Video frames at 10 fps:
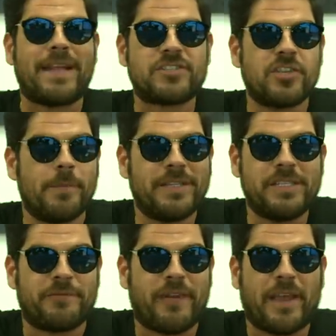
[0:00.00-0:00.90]
that some of
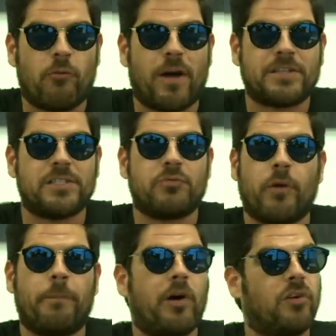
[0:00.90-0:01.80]
these fake watches
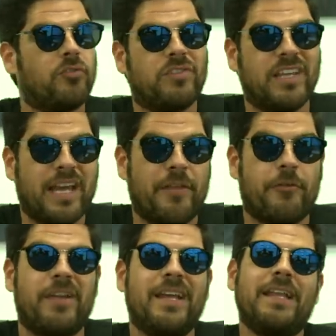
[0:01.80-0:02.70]
were puzzled
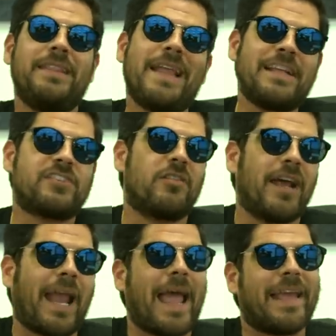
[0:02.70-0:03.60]
together not so
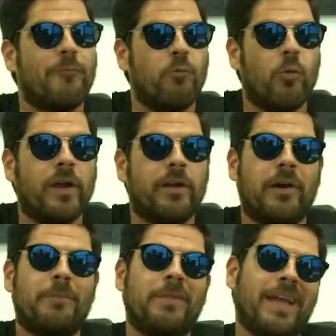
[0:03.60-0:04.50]
a guy can wear
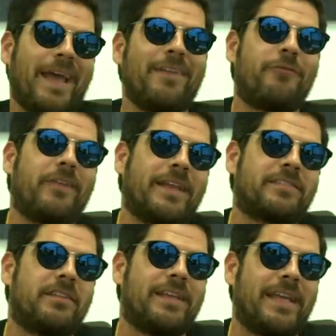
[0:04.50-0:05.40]
them and
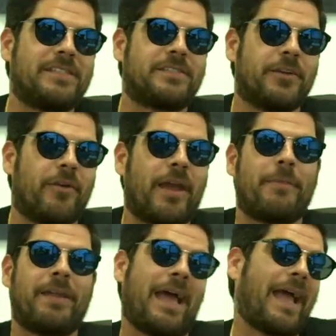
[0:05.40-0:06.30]
flex on the
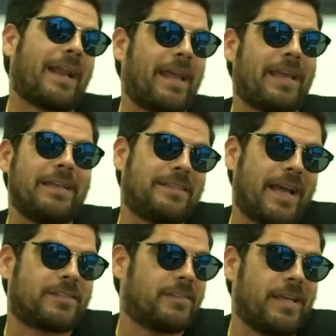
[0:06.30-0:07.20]
Instagram and act like he's
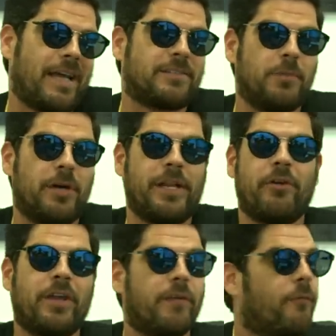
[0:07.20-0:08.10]
actually has money
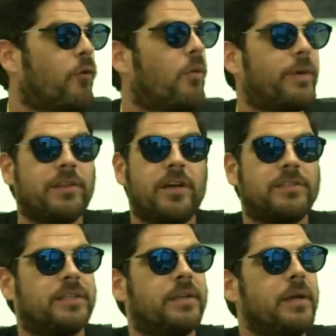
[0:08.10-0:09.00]
or can afford when he
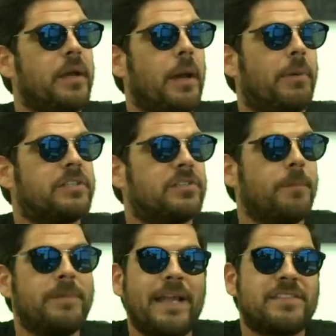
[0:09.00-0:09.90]
doesn't. But
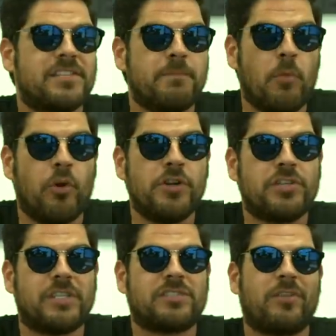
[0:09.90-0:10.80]
sometimes it's more
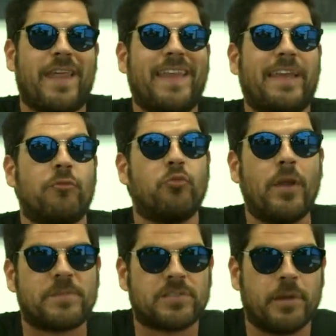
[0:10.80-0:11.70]
just so that they can
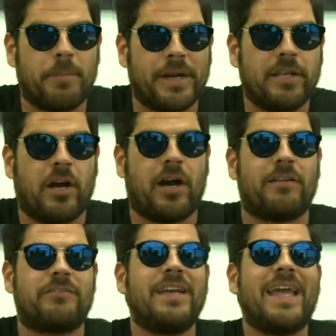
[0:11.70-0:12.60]
rip somebody
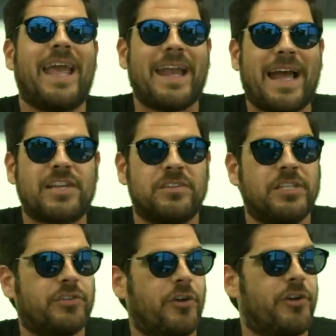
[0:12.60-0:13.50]
off and
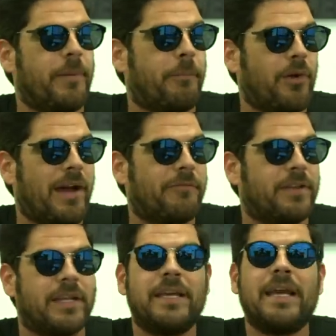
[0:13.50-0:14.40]
actually turn a
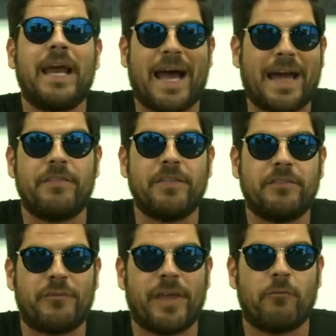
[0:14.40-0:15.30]
profit out of
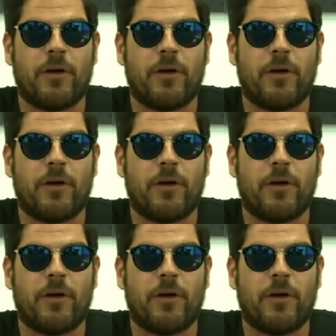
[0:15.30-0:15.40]
these fake